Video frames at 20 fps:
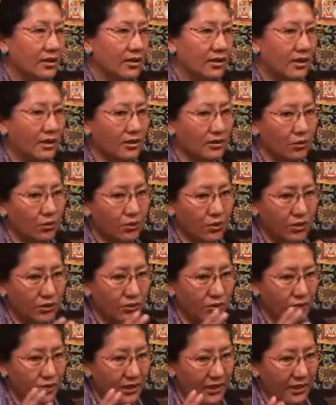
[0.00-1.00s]
Then when
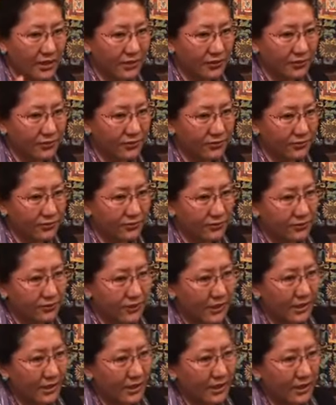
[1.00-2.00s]
you have
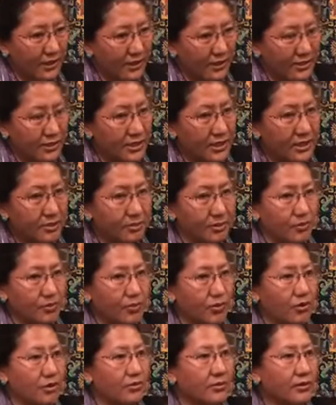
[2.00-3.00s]
like TIPA
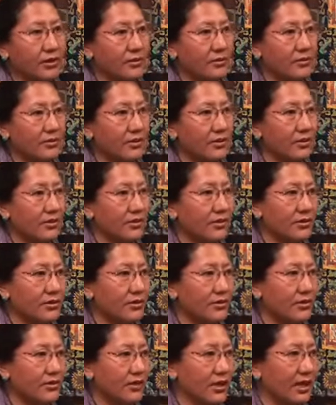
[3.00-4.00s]

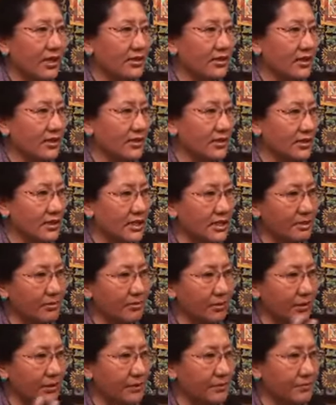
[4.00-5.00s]
problems, excess
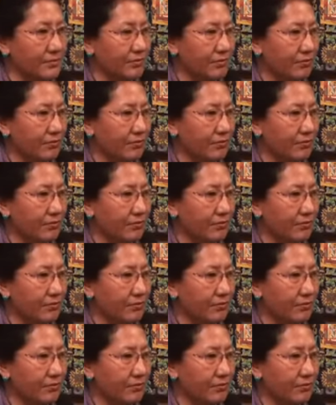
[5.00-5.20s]
TIPA,